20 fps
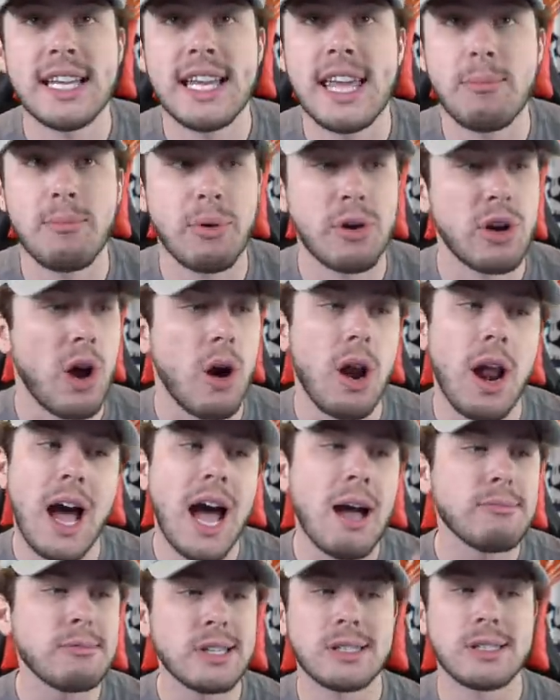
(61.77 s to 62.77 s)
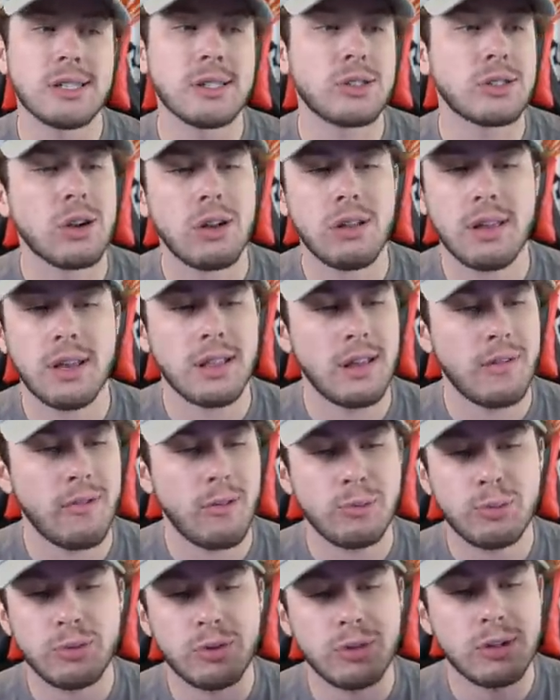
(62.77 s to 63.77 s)
to keep in note. I'm just controlling
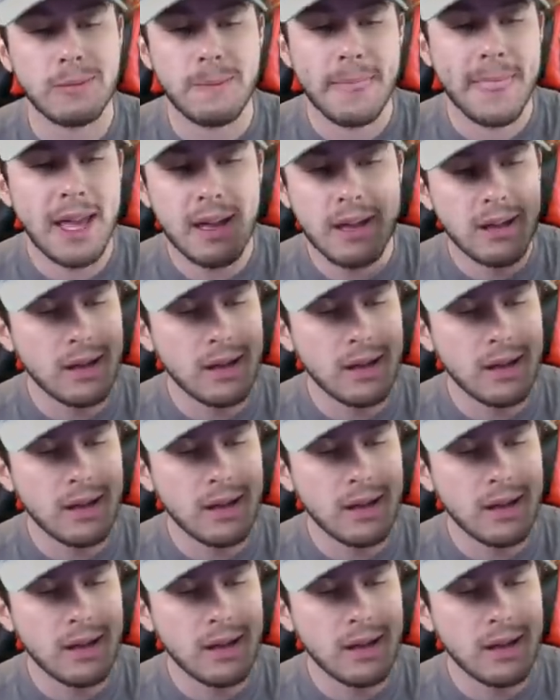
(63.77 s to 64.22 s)
Liverpool.